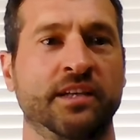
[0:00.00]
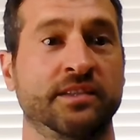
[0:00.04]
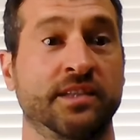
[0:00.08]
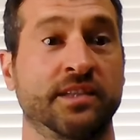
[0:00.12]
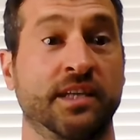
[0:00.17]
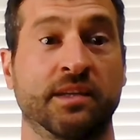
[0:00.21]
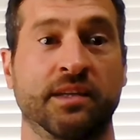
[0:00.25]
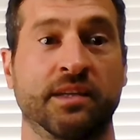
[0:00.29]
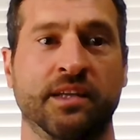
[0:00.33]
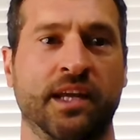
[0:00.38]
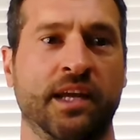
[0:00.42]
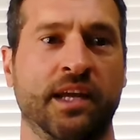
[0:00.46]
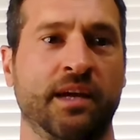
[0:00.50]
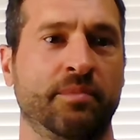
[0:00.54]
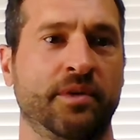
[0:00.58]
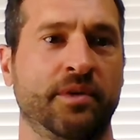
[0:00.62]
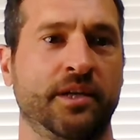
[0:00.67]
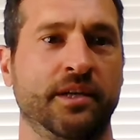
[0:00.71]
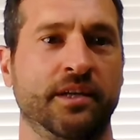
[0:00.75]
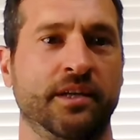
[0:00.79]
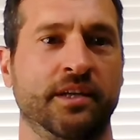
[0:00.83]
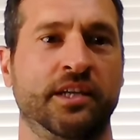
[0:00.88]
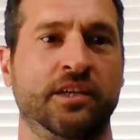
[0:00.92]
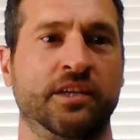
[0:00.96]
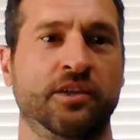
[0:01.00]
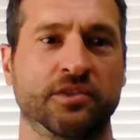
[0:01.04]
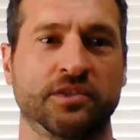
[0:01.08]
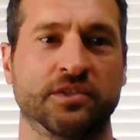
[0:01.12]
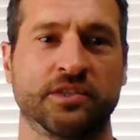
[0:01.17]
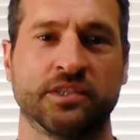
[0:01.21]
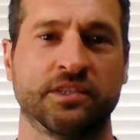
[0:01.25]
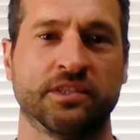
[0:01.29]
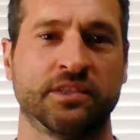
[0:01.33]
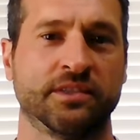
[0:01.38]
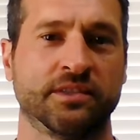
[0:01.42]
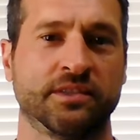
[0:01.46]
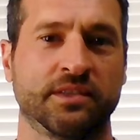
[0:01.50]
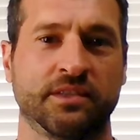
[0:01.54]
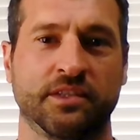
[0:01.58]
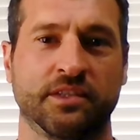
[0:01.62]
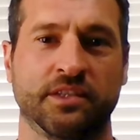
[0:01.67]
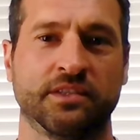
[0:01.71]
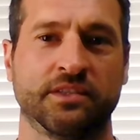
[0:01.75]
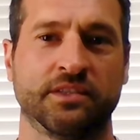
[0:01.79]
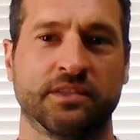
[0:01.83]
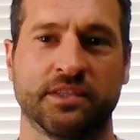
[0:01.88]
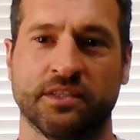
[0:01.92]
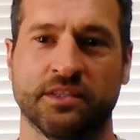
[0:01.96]
I was like, yeah, but he goes,
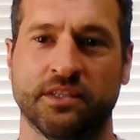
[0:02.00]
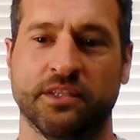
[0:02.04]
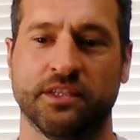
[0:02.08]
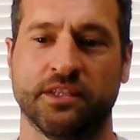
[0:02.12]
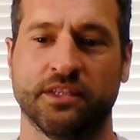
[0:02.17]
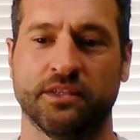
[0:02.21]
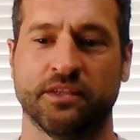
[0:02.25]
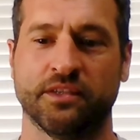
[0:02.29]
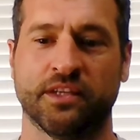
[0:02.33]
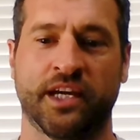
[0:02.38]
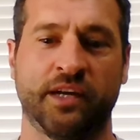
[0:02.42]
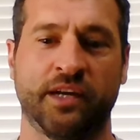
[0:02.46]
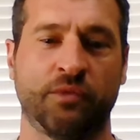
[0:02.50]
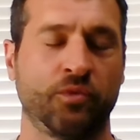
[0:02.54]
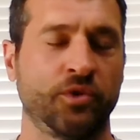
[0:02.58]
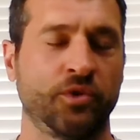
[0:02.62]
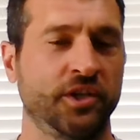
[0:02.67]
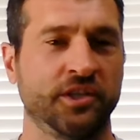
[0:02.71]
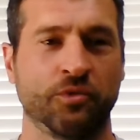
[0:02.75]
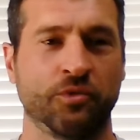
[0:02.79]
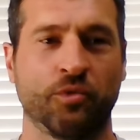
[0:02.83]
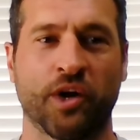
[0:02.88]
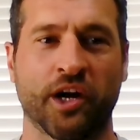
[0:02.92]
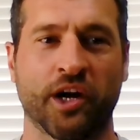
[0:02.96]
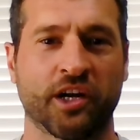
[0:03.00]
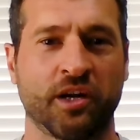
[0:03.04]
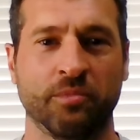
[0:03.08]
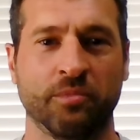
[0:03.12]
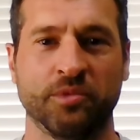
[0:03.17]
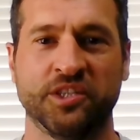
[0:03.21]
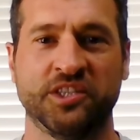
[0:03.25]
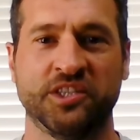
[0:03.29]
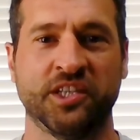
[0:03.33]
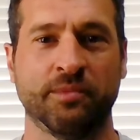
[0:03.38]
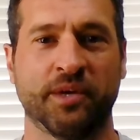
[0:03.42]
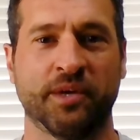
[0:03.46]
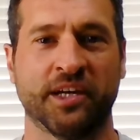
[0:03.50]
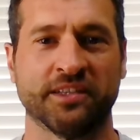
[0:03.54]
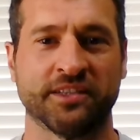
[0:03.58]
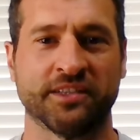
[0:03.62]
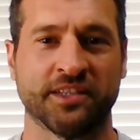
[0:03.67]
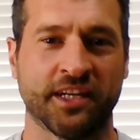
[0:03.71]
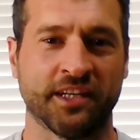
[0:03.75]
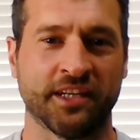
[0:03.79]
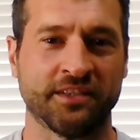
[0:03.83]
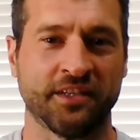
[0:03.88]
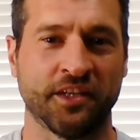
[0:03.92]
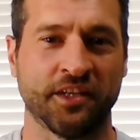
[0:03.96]
I really didn't want to come to gym. I
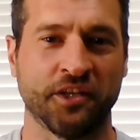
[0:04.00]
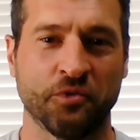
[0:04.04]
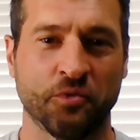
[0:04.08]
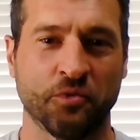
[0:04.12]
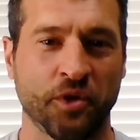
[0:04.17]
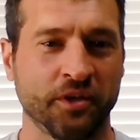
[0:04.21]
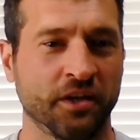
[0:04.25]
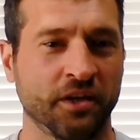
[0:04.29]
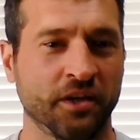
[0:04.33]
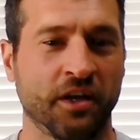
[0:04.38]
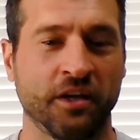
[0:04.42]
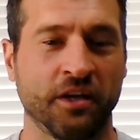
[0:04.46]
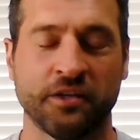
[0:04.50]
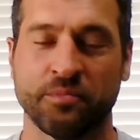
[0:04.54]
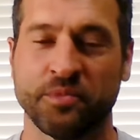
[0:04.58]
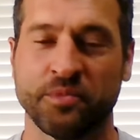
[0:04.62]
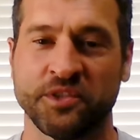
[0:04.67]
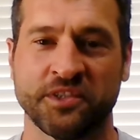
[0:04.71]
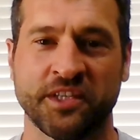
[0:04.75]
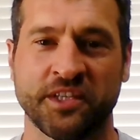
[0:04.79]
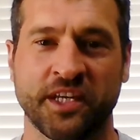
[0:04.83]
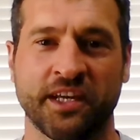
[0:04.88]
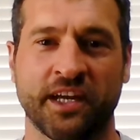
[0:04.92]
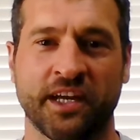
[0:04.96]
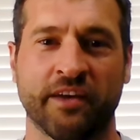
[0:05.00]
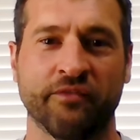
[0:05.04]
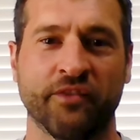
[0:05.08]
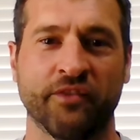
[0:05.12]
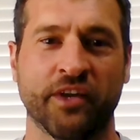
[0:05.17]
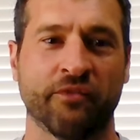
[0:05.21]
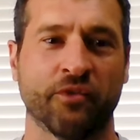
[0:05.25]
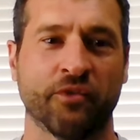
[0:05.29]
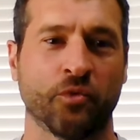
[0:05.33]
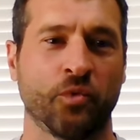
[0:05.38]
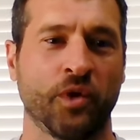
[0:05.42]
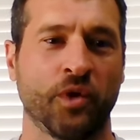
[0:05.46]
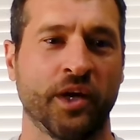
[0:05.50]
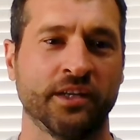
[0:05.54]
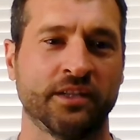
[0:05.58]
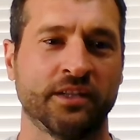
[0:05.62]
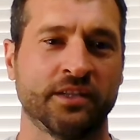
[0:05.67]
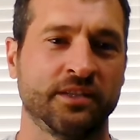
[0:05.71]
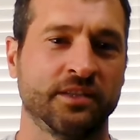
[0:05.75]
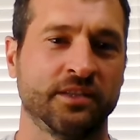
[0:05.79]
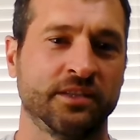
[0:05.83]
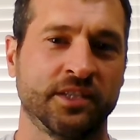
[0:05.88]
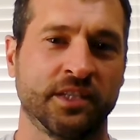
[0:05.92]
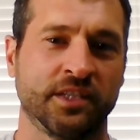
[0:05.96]
said, I'll tell you 100%. I've never went
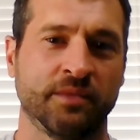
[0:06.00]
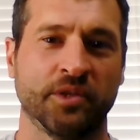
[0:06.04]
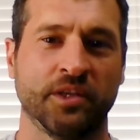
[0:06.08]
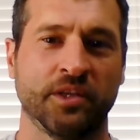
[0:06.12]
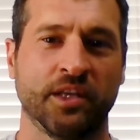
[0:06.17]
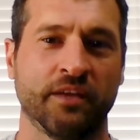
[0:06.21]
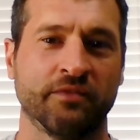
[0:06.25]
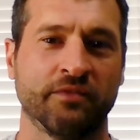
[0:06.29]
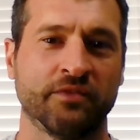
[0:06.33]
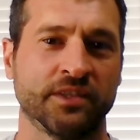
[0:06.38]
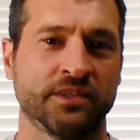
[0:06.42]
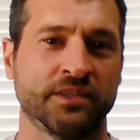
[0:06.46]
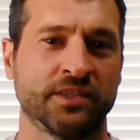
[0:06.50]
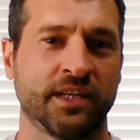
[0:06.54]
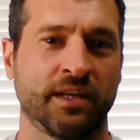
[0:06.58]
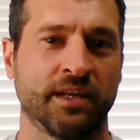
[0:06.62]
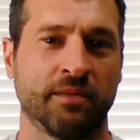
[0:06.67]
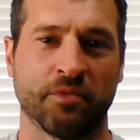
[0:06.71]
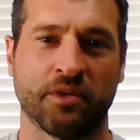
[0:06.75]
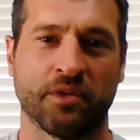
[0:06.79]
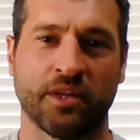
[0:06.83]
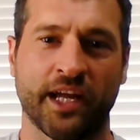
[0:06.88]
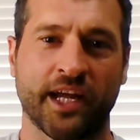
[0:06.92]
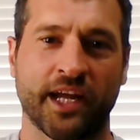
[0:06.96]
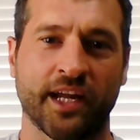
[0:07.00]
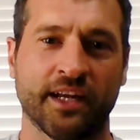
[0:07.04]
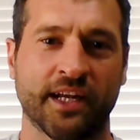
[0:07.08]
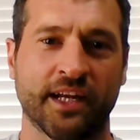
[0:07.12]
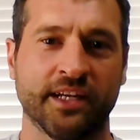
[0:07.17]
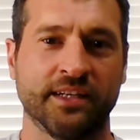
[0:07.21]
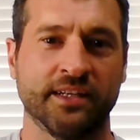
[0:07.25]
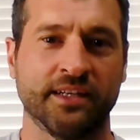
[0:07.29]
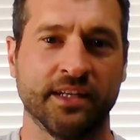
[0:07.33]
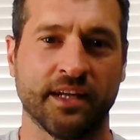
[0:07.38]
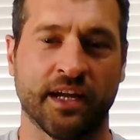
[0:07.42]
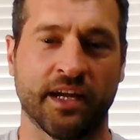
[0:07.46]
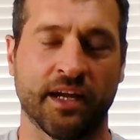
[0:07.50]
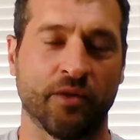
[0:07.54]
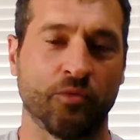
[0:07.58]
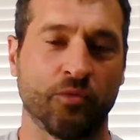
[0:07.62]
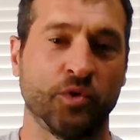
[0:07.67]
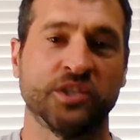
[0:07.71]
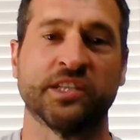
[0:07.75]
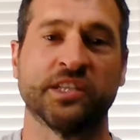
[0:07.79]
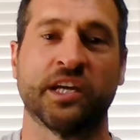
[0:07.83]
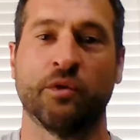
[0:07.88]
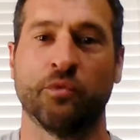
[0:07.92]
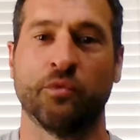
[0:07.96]
into the gym and left and said, I'm glad I
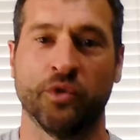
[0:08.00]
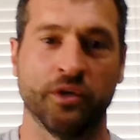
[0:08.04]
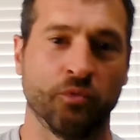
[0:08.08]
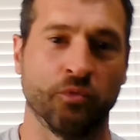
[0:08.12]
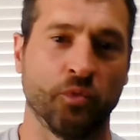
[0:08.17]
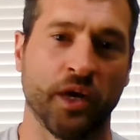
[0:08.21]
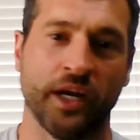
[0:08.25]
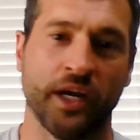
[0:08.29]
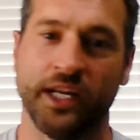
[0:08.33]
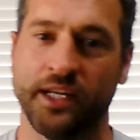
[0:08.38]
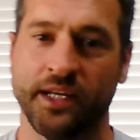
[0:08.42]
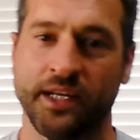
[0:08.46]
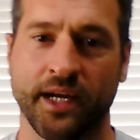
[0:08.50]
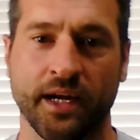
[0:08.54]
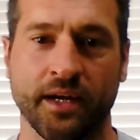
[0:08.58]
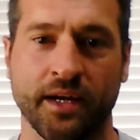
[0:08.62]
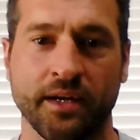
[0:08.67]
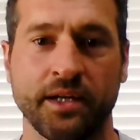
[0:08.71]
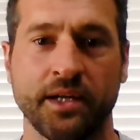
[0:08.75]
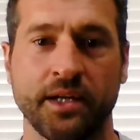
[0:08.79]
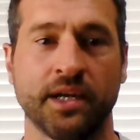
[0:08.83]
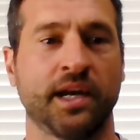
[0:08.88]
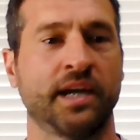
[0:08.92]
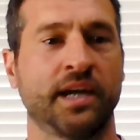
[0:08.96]
wish I wouldn't have went in there.